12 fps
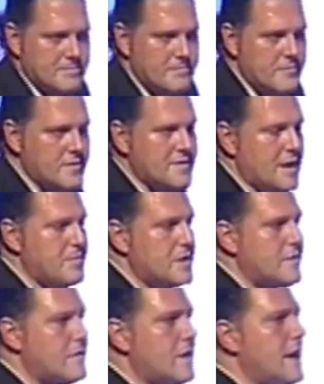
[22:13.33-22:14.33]
For example,
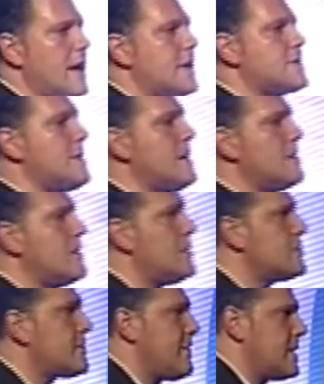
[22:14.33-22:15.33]
if you're a large
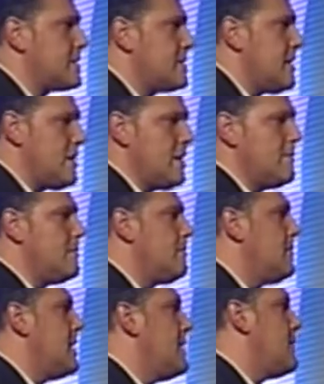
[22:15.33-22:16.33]

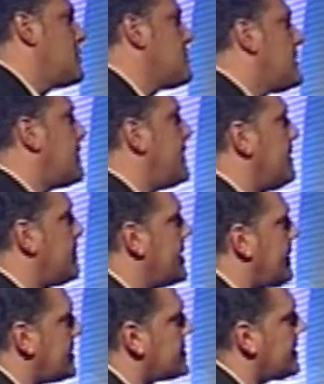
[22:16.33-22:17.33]
automotive
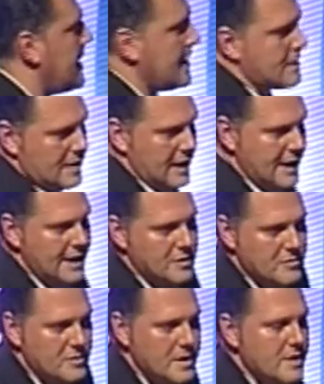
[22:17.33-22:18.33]
manufacturer like
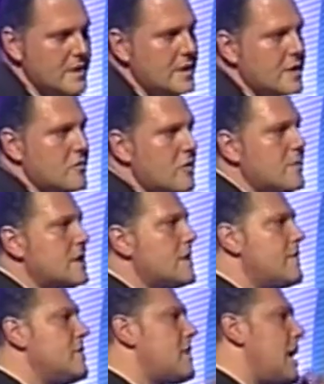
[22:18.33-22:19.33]
Renault, normally
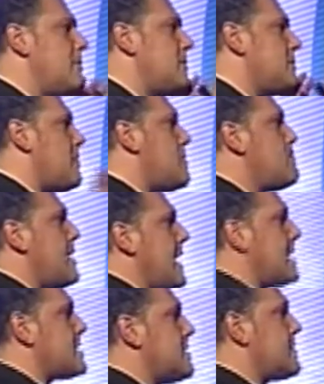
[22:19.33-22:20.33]
if you come to the
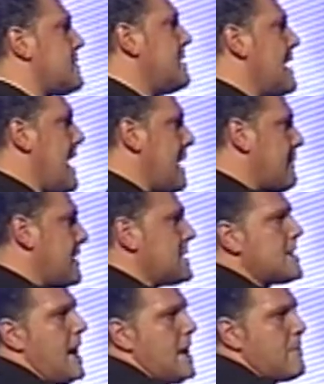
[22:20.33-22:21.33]
homepage, you see every
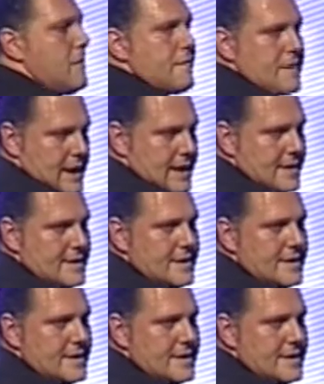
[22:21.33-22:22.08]
type of car.